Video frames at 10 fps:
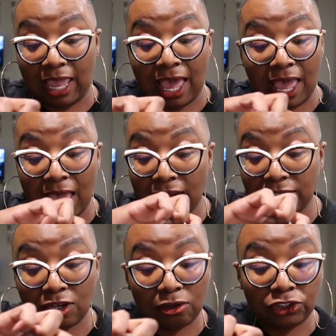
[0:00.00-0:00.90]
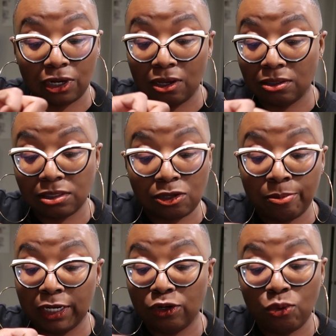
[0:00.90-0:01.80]
I done taught y'all so
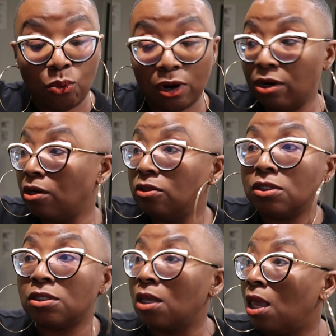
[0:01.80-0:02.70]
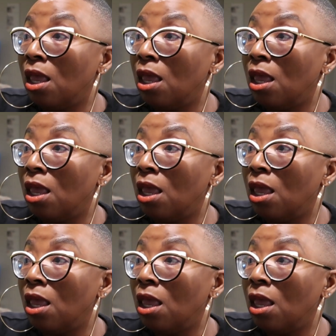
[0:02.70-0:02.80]
many new words.